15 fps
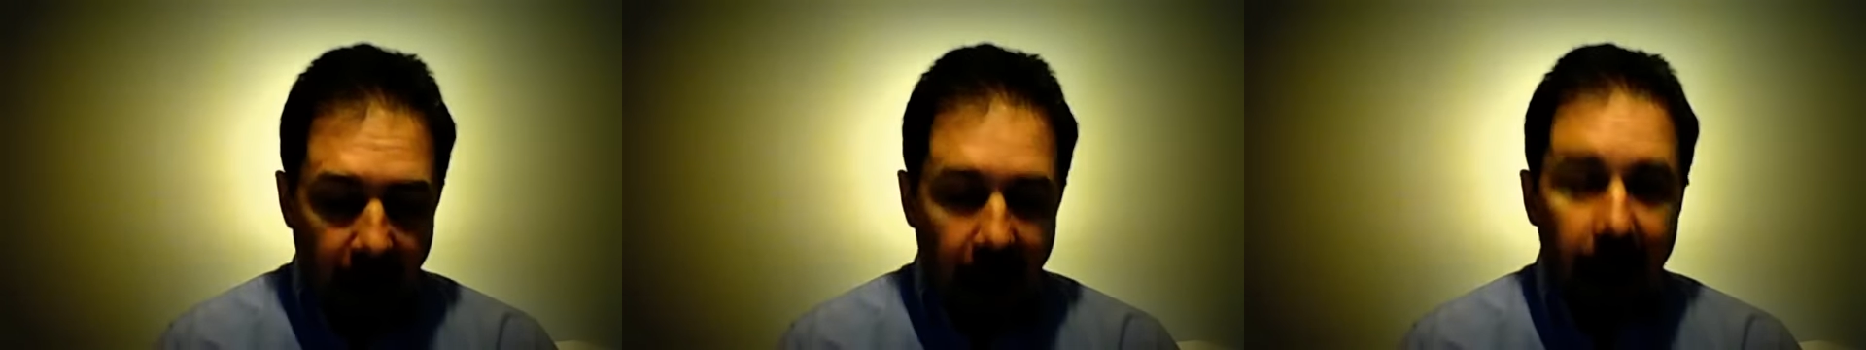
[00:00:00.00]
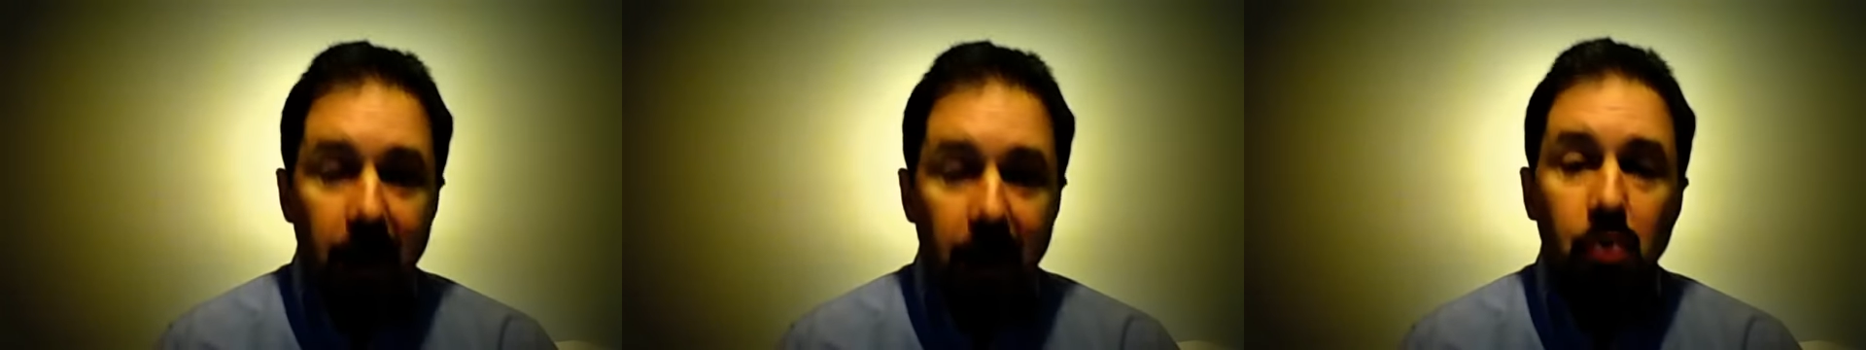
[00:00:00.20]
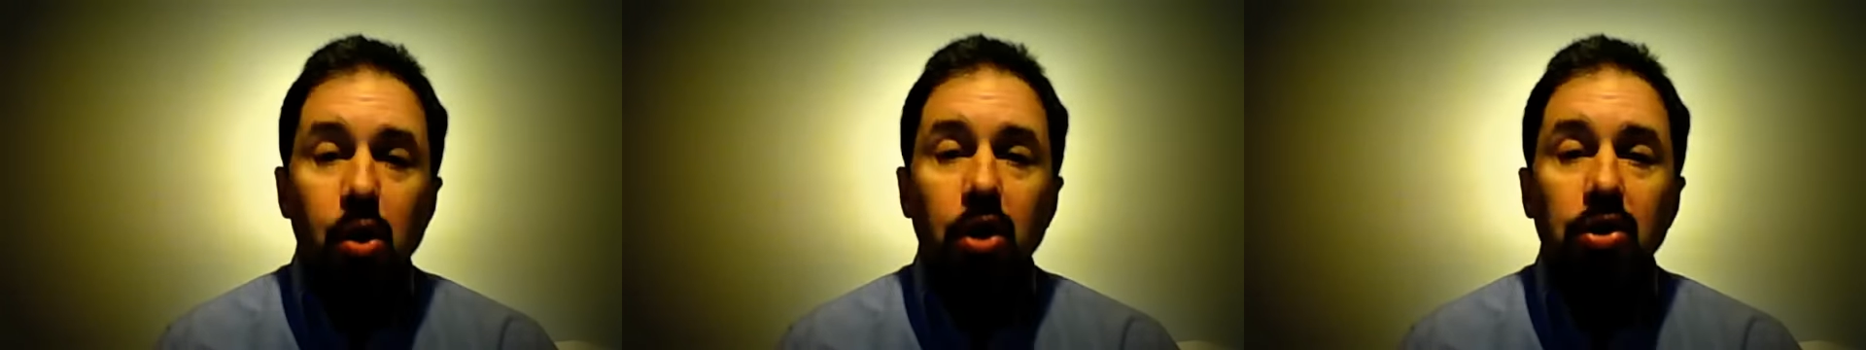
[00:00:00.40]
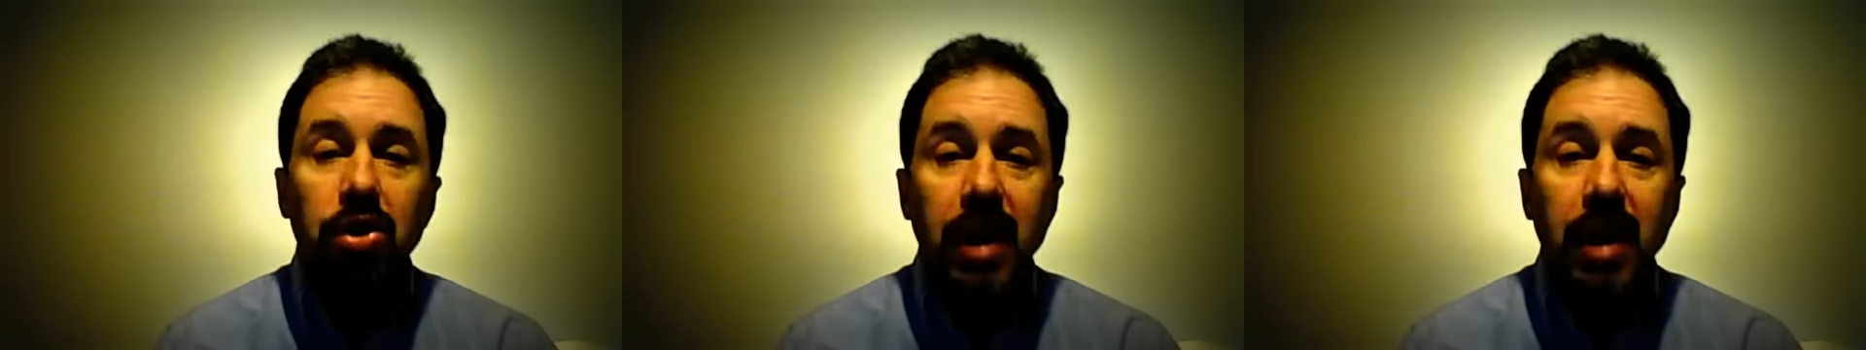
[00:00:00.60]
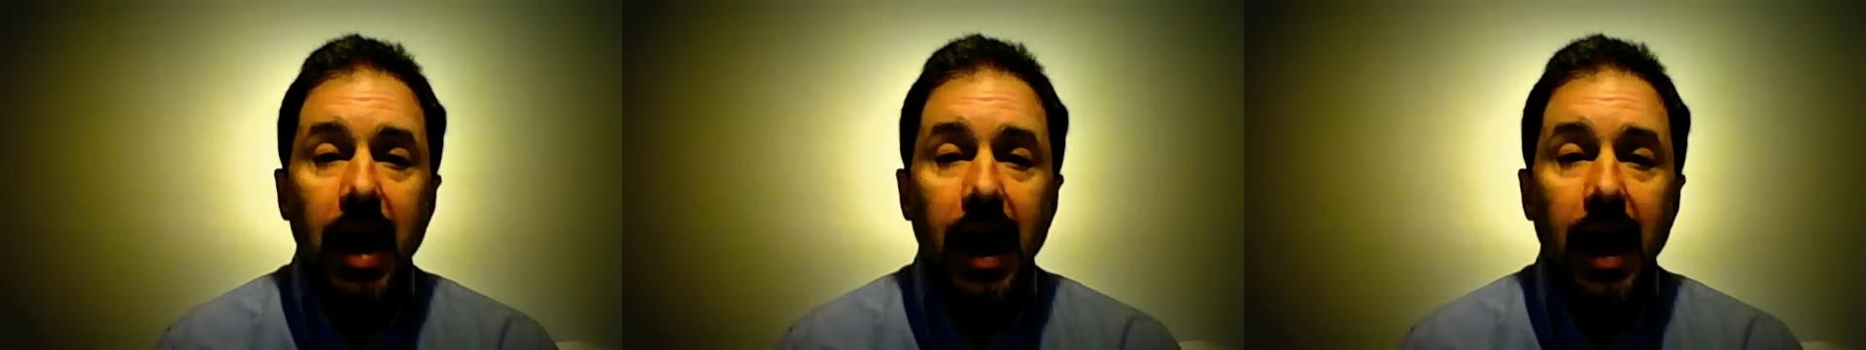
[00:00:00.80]
I will
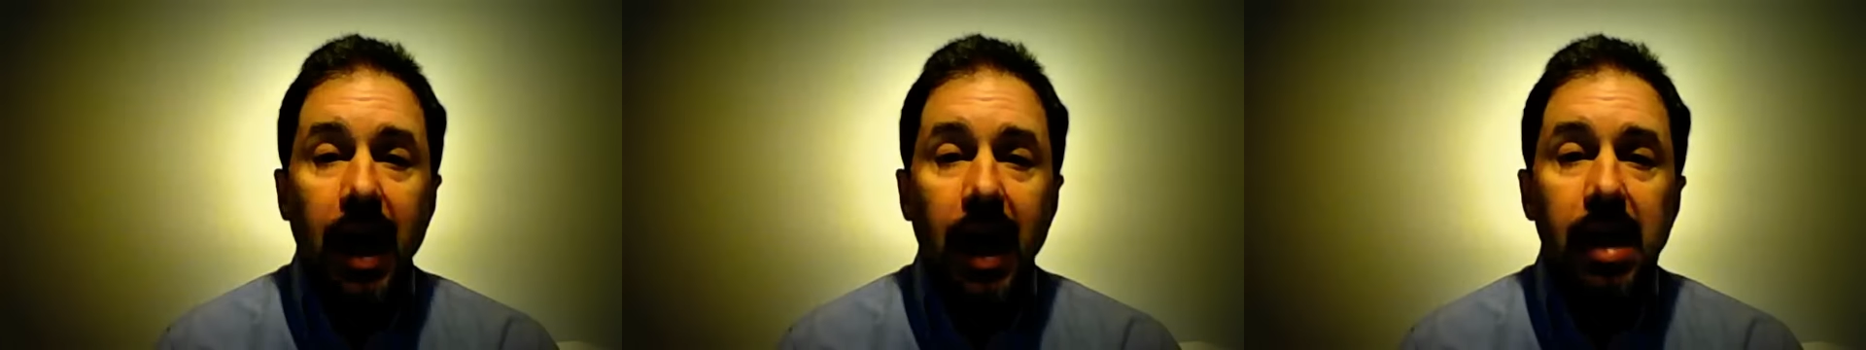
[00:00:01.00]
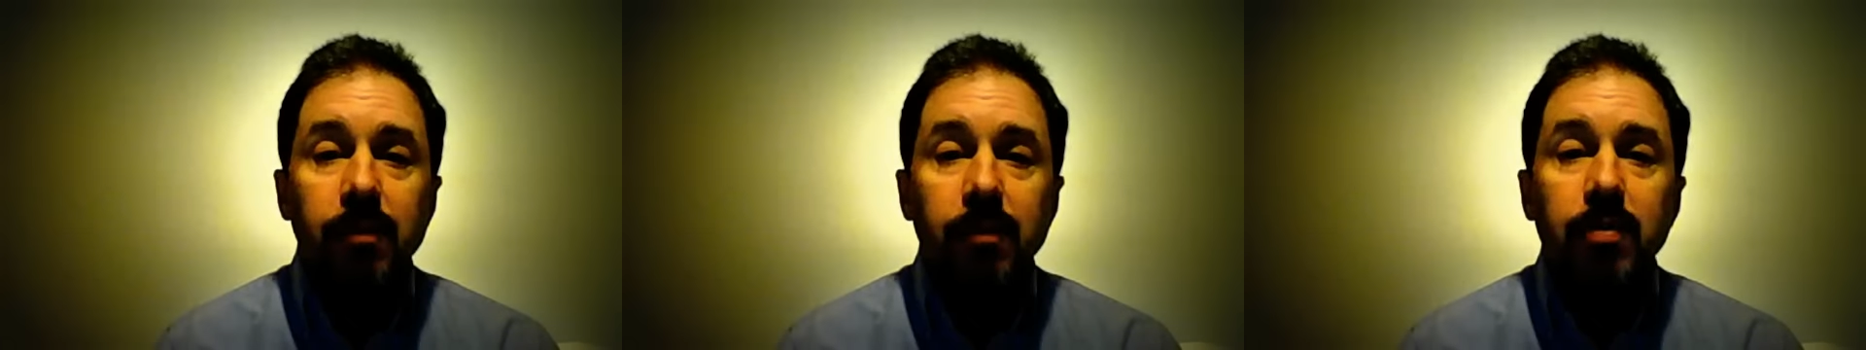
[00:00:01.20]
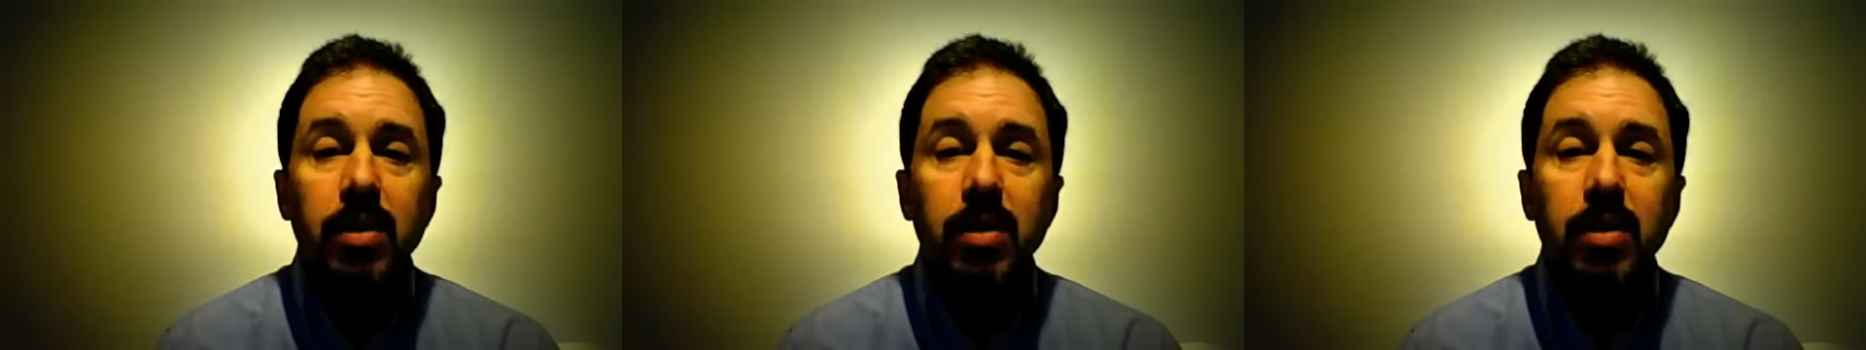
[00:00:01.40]
not